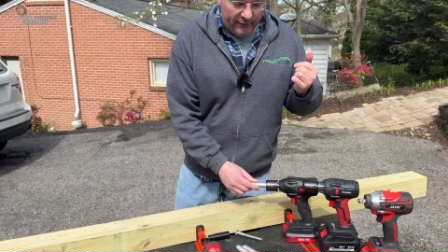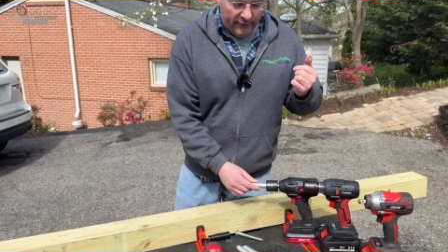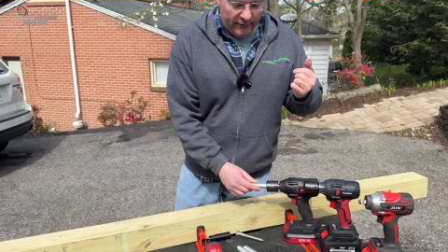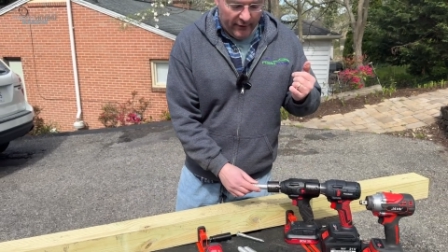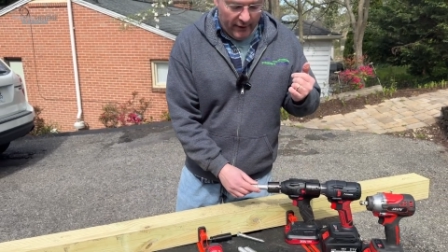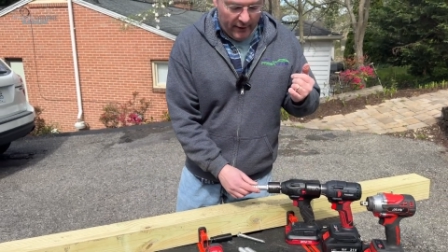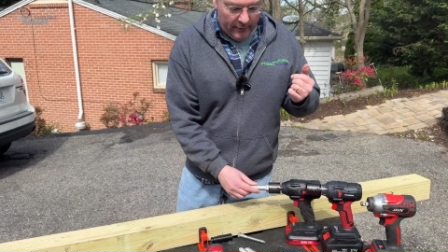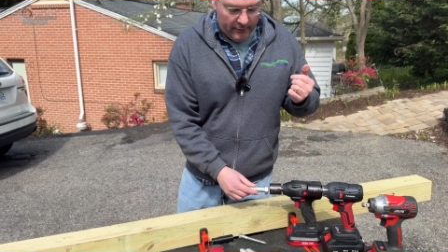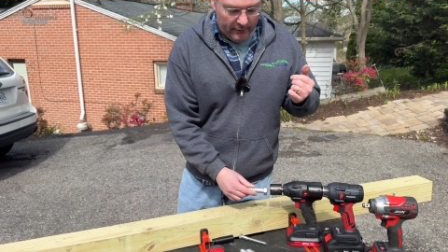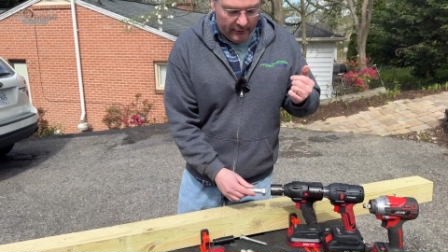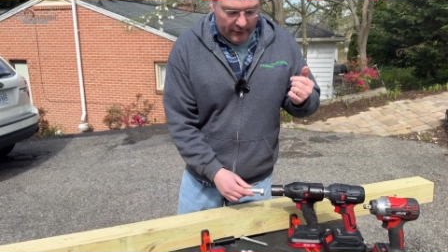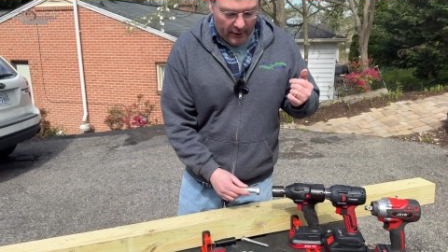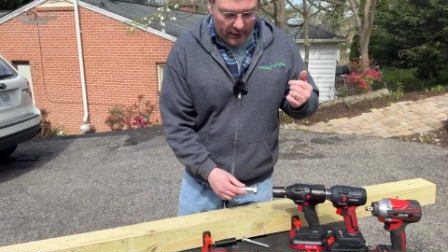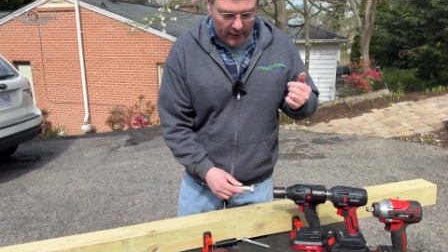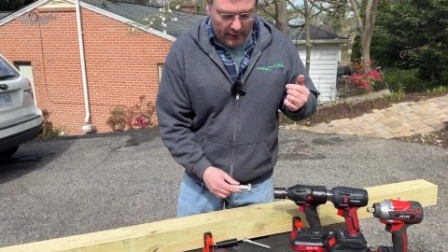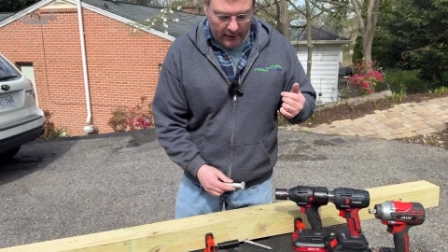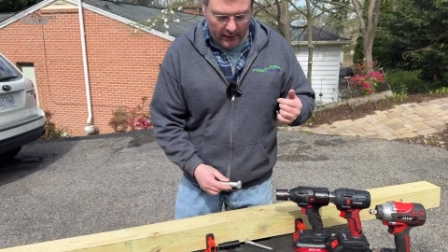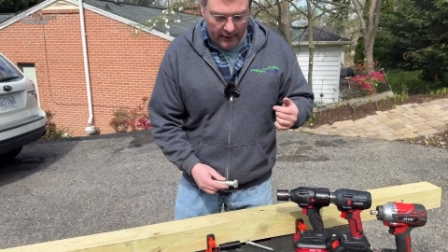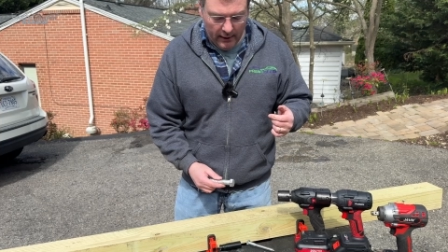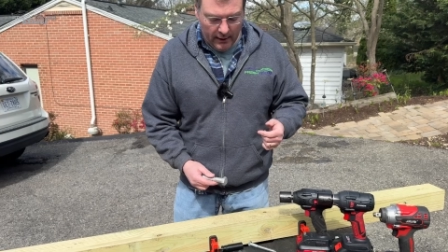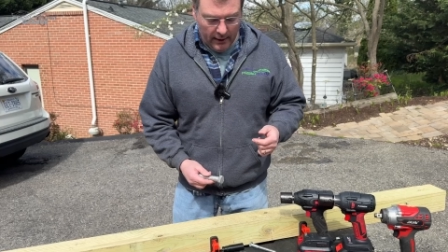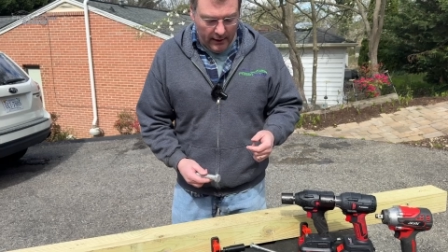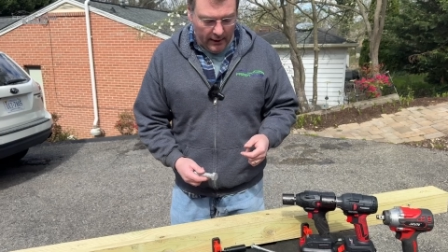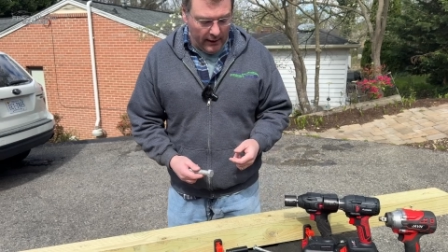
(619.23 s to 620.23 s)
of Amazon,
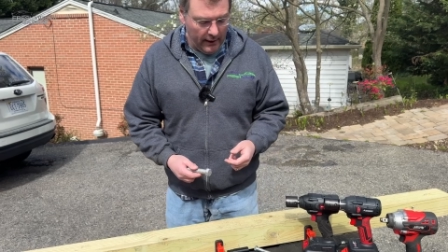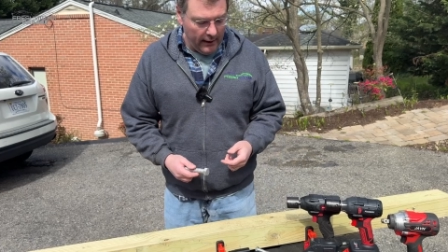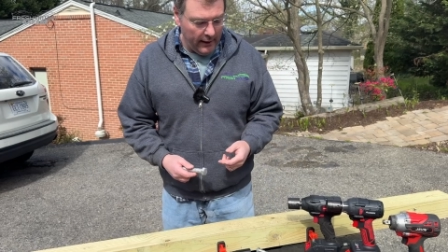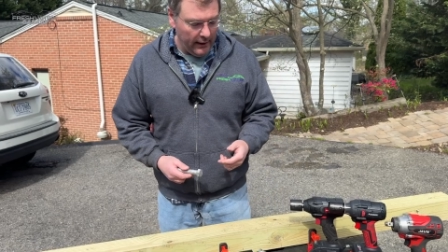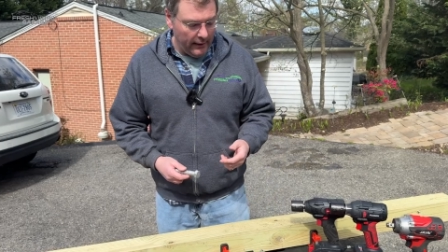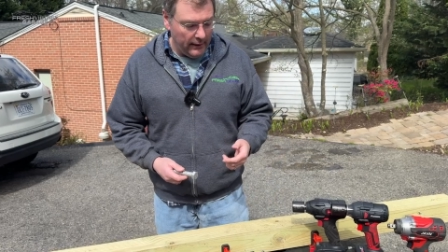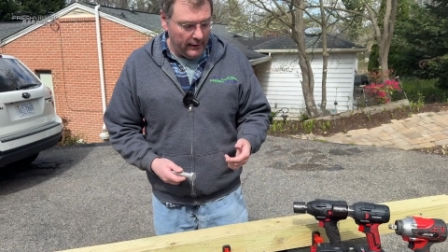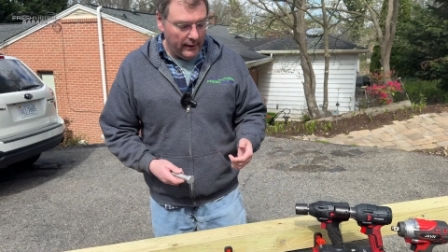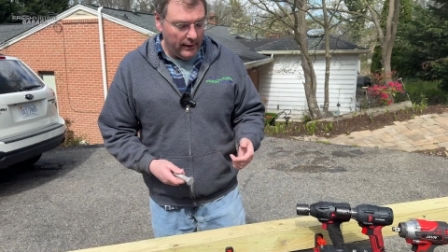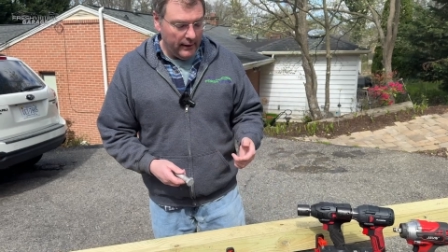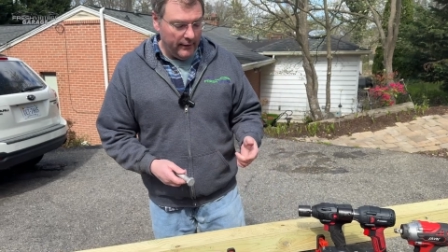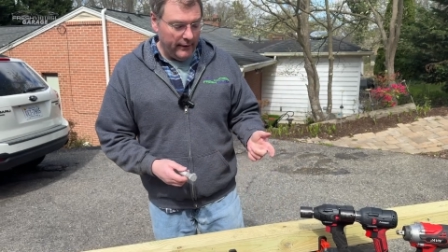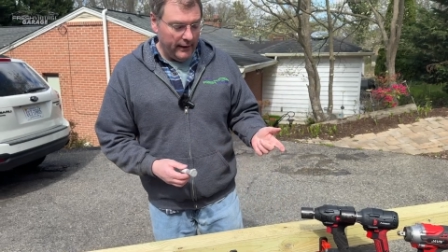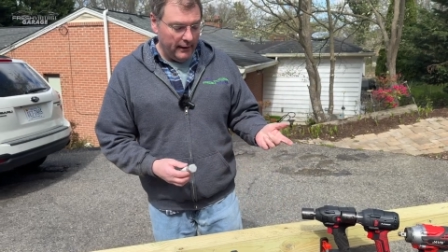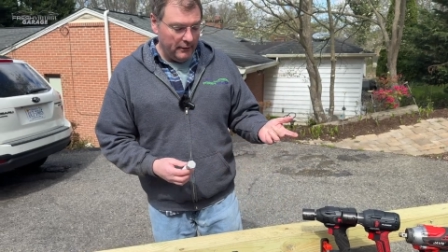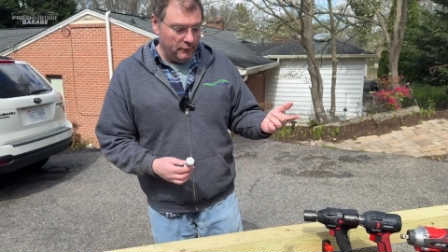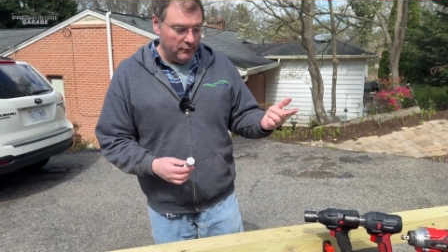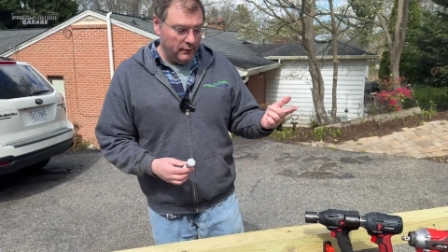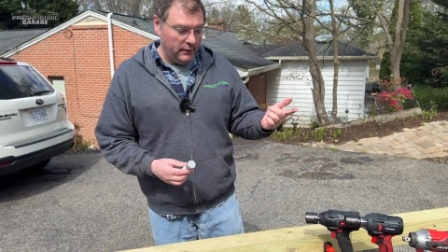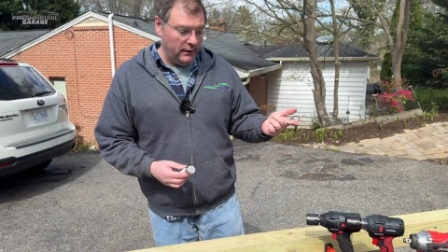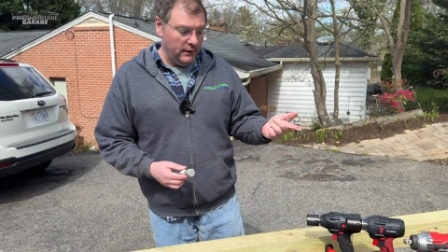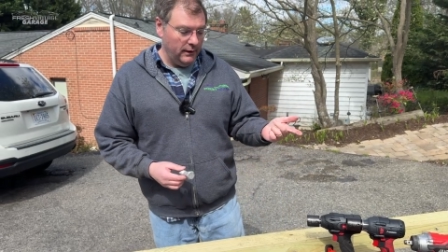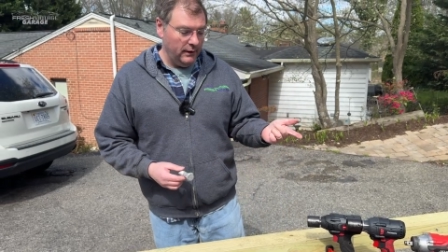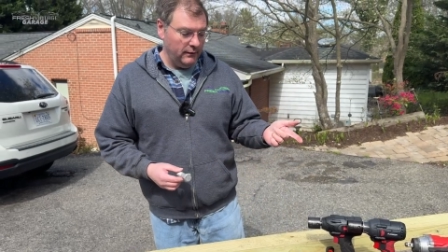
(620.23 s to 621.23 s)
and that's
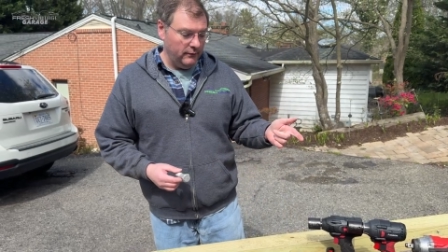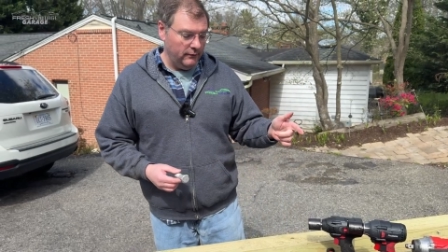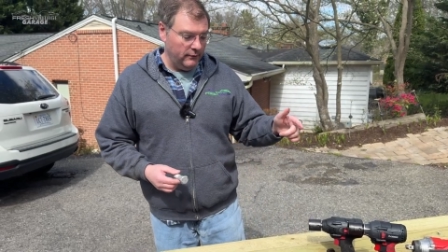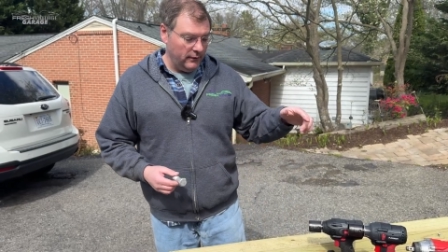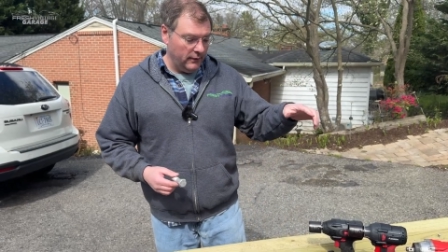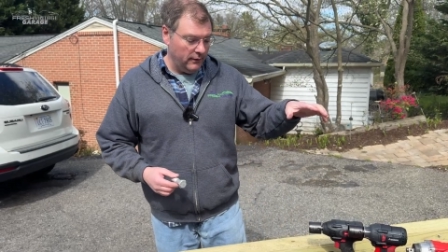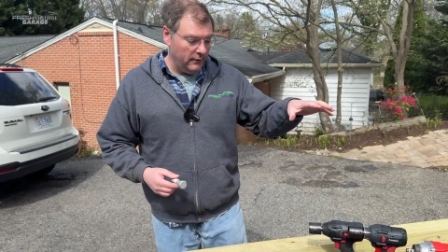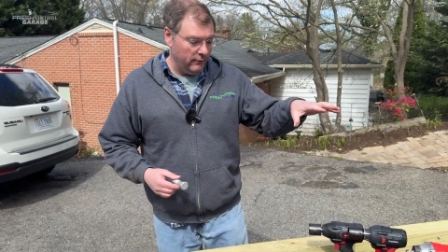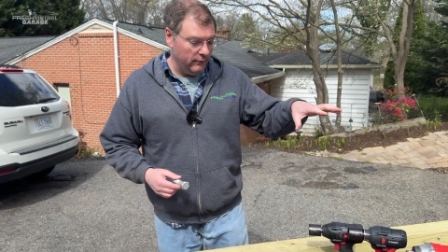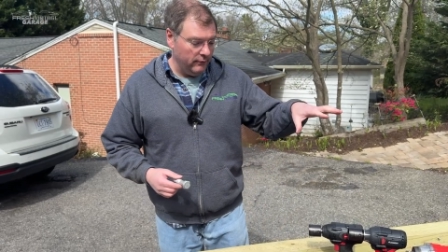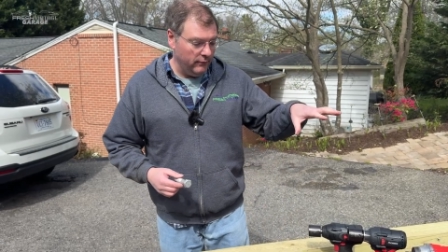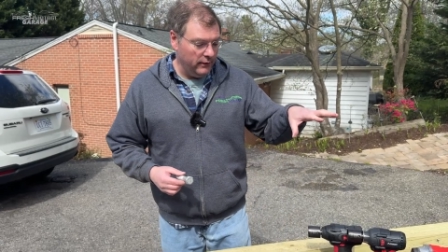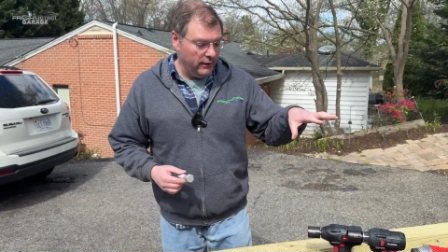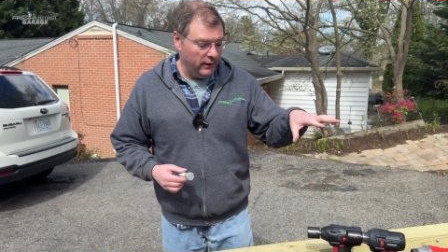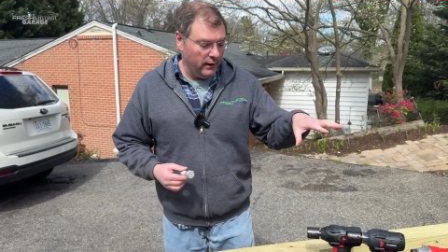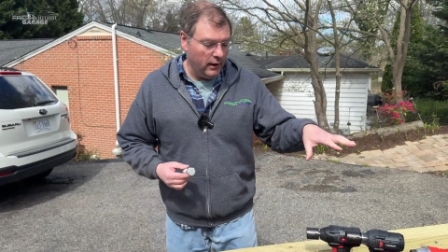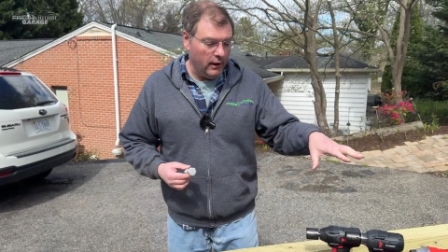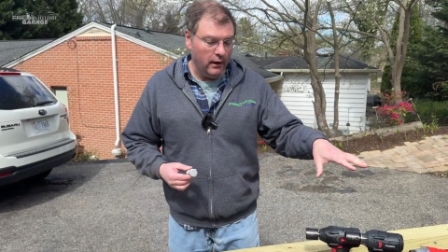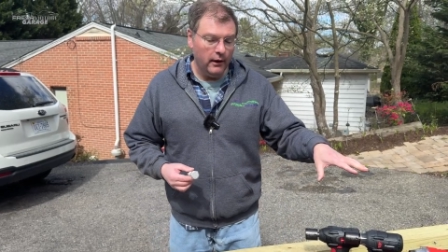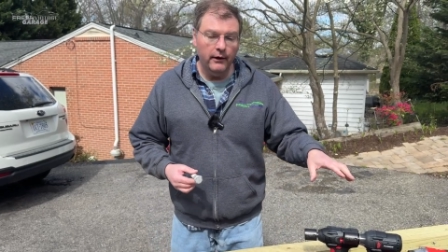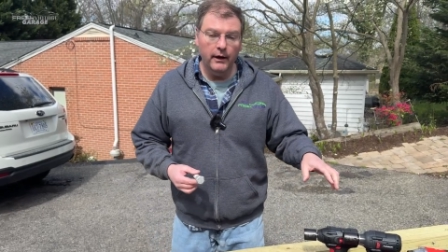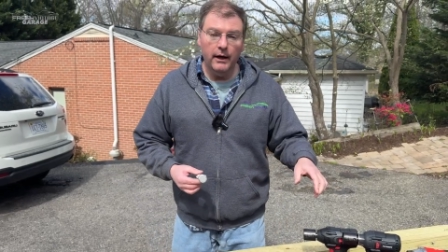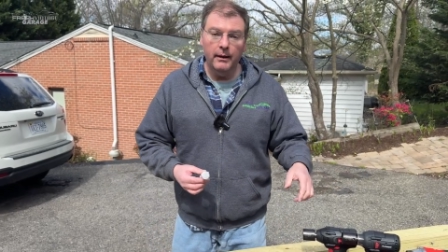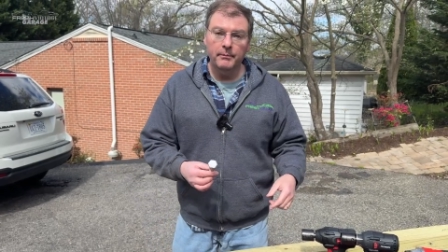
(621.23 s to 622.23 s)
what these three
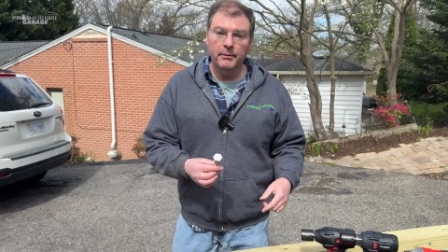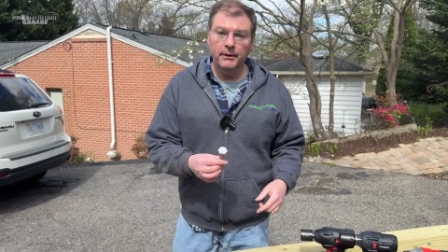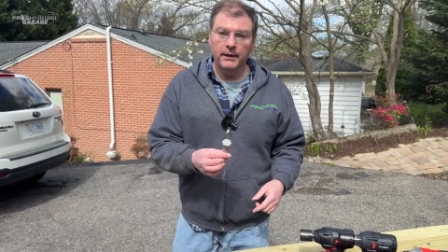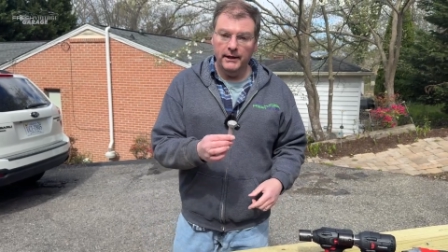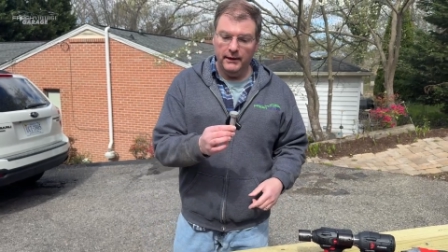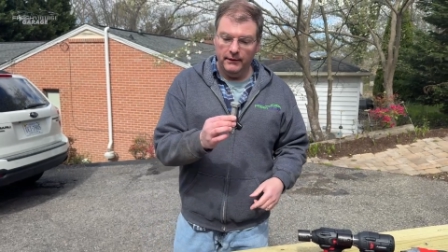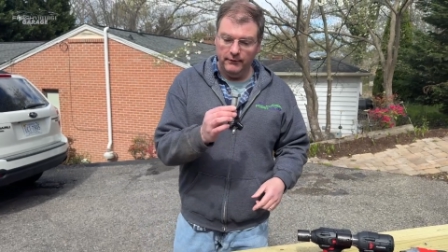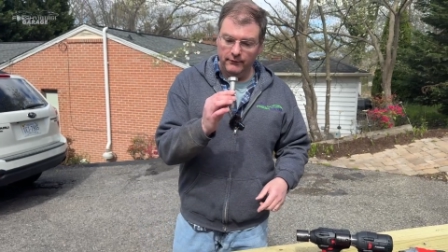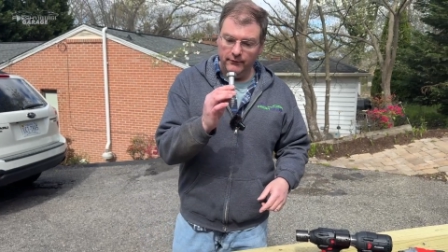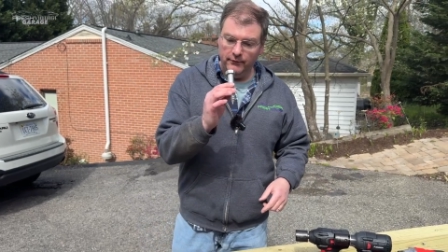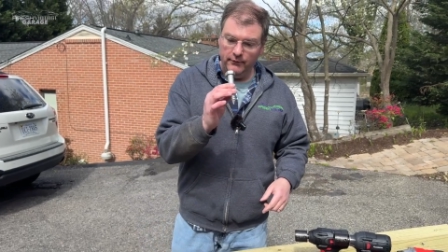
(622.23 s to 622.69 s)
are up against,